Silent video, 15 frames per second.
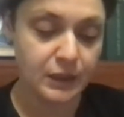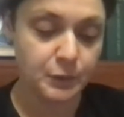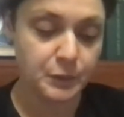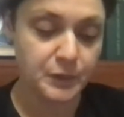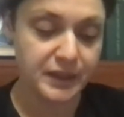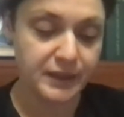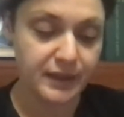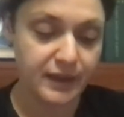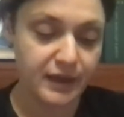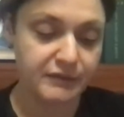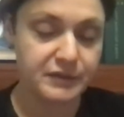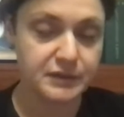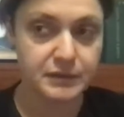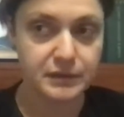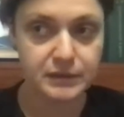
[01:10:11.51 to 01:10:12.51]
we have
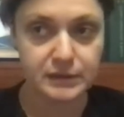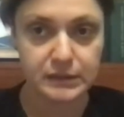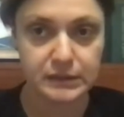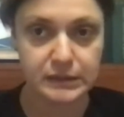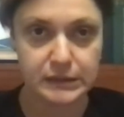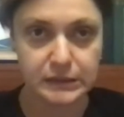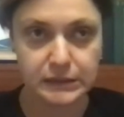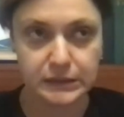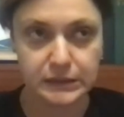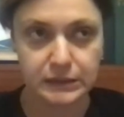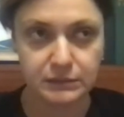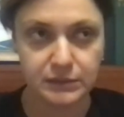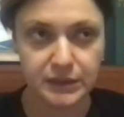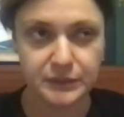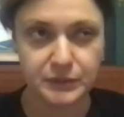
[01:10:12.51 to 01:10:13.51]
a
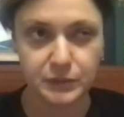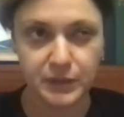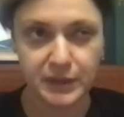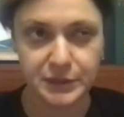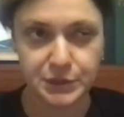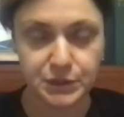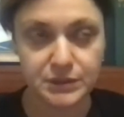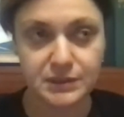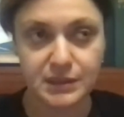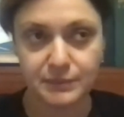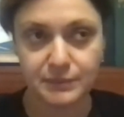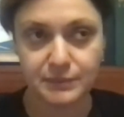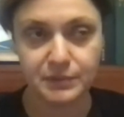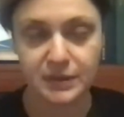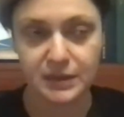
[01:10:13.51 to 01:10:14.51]
regulation,
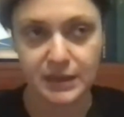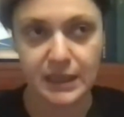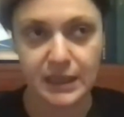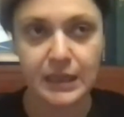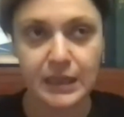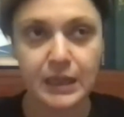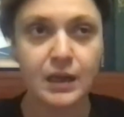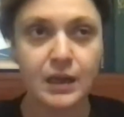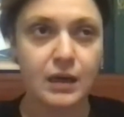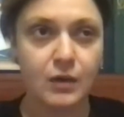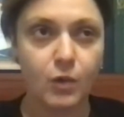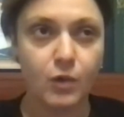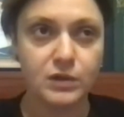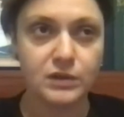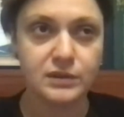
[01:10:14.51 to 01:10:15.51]
temporary
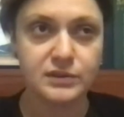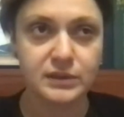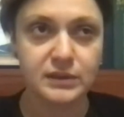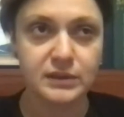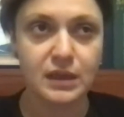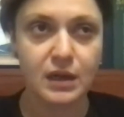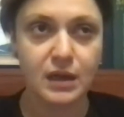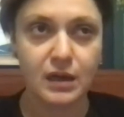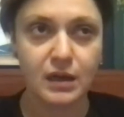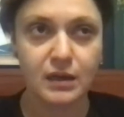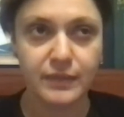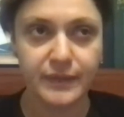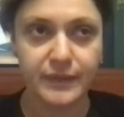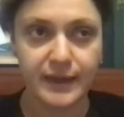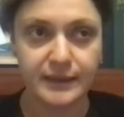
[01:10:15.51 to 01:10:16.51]
order
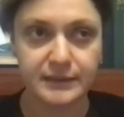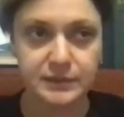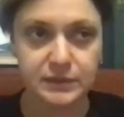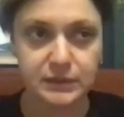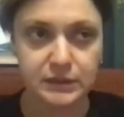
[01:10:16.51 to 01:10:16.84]
that